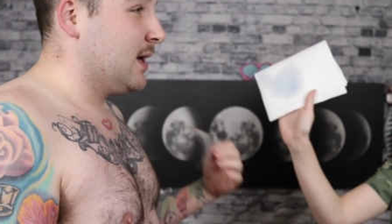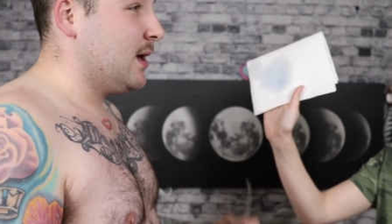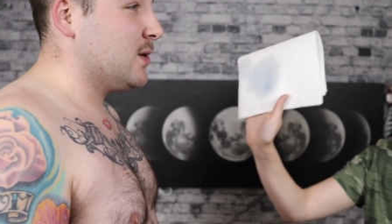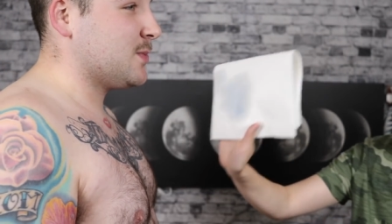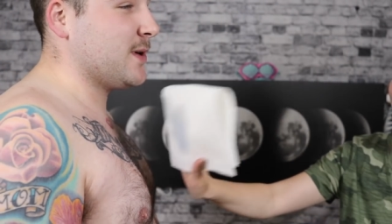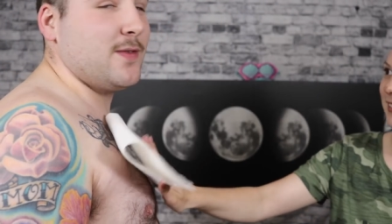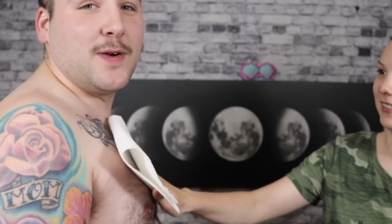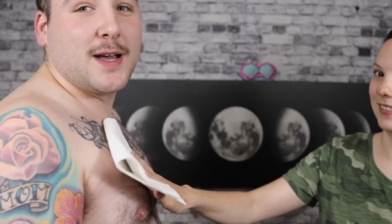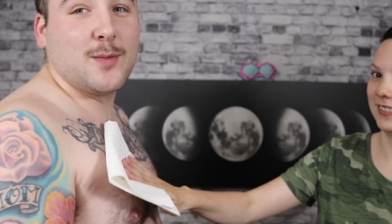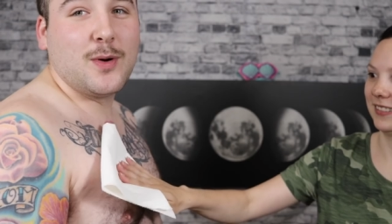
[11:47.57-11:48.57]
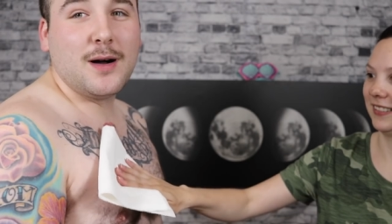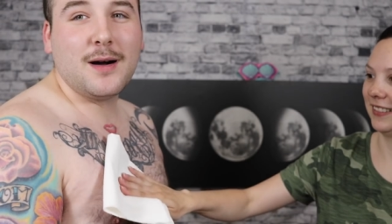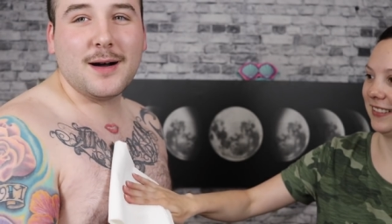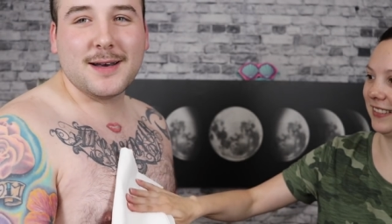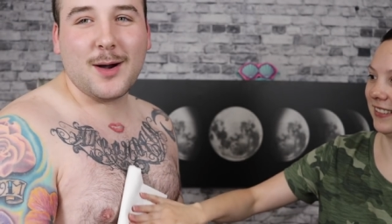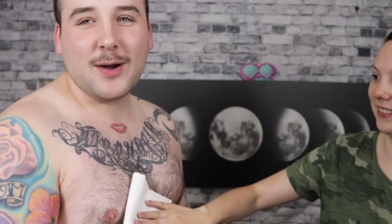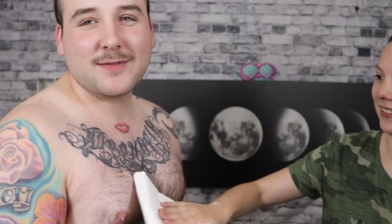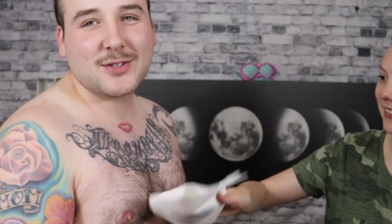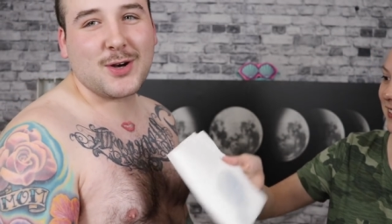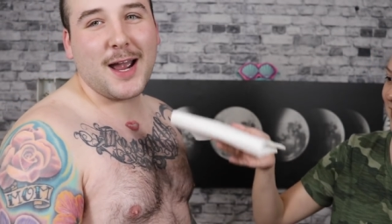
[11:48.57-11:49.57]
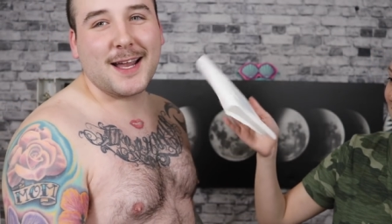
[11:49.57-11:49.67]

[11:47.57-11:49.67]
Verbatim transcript: It was pretty fucking whoa, now we have to try